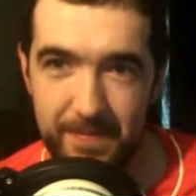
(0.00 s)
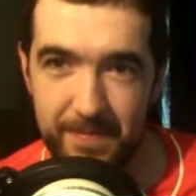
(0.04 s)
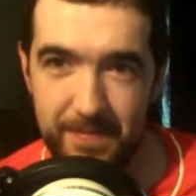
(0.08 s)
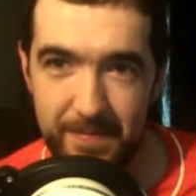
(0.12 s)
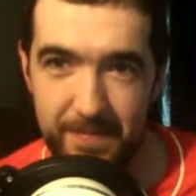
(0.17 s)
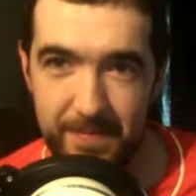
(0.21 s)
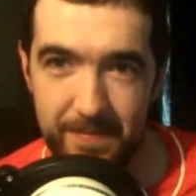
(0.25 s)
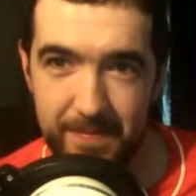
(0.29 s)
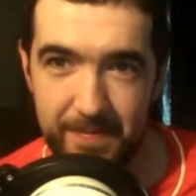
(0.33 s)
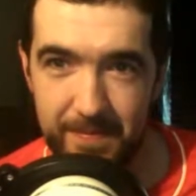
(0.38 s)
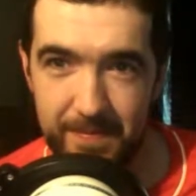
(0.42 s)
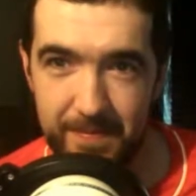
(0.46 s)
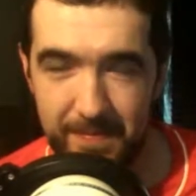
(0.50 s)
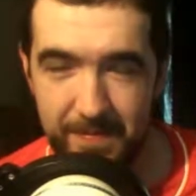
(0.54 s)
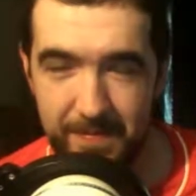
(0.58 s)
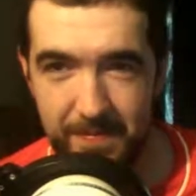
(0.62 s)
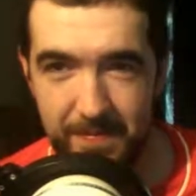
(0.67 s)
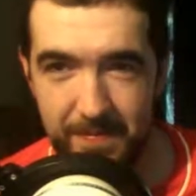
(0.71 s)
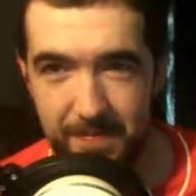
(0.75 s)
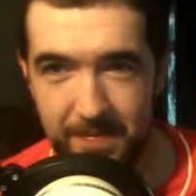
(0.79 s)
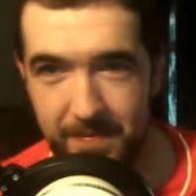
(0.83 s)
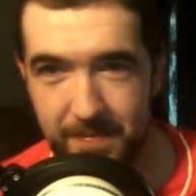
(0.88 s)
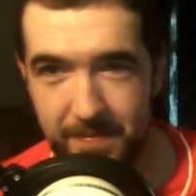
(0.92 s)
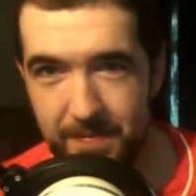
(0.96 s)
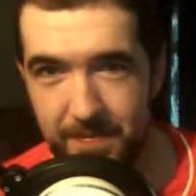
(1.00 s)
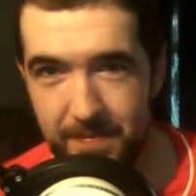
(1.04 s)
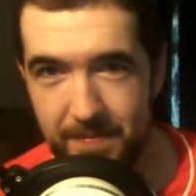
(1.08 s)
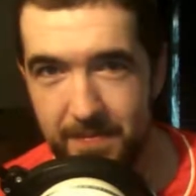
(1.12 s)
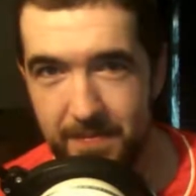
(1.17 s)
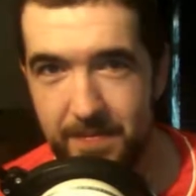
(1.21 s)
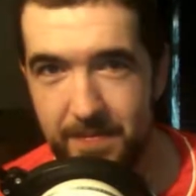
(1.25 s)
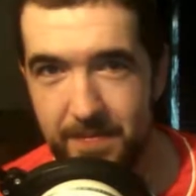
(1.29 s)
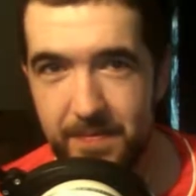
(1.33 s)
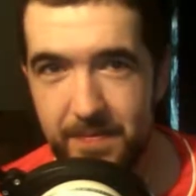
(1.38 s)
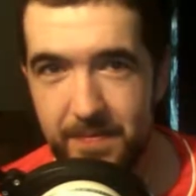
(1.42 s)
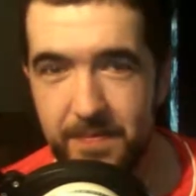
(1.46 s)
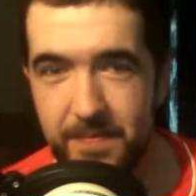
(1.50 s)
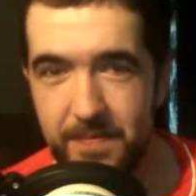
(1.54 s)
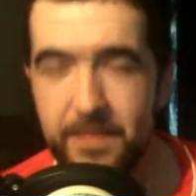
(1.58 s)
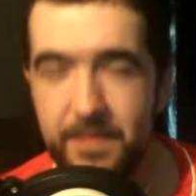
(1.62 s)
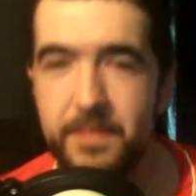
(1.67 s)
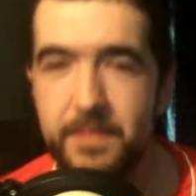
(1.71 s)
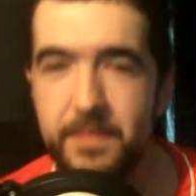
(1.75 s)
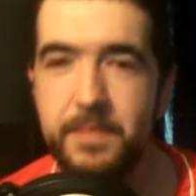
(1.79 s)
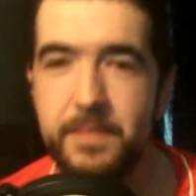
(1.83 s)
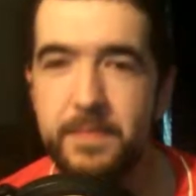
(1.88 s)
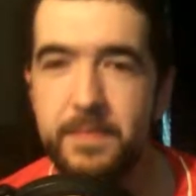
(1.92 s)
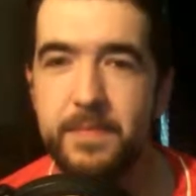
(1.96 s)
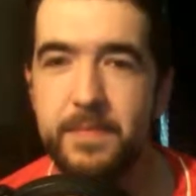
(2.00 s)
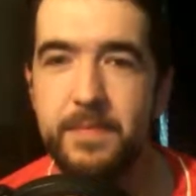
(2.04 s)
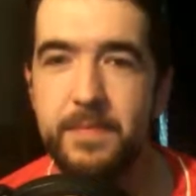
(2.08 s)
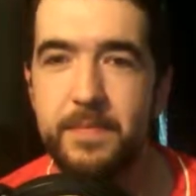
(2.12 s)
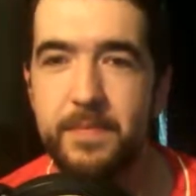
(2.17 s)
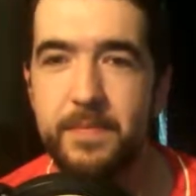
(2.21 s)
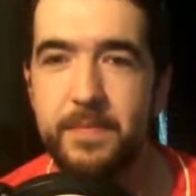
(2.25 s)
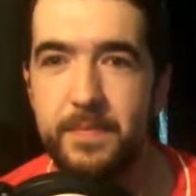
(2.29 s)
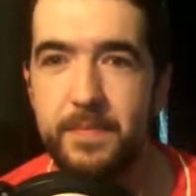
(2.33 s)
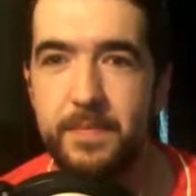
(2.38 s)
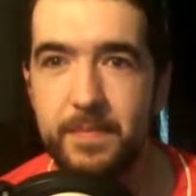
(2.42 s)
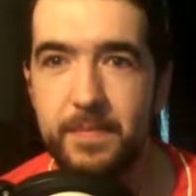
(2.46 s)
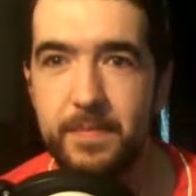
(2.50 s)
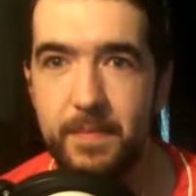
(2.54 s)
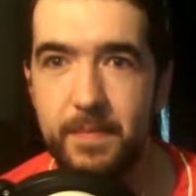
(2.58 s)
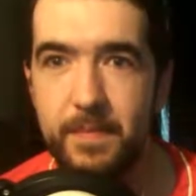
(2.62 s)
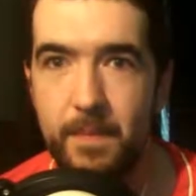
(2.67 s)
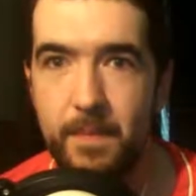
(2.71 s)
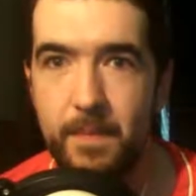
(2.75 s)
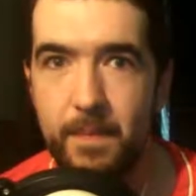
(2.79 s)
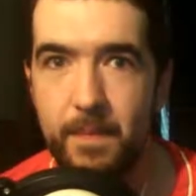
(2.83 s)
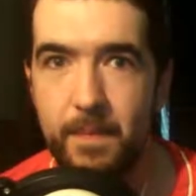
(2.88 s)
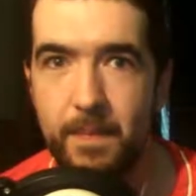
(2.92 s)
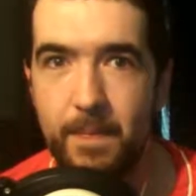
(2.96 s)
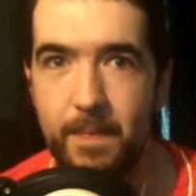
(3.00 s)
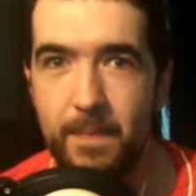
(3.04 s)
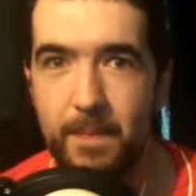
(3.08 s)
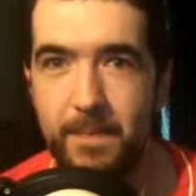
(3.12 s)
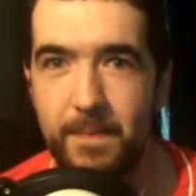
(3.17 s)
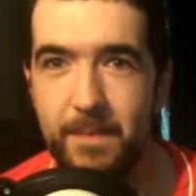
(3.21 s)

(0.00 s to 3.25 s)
(not speaking)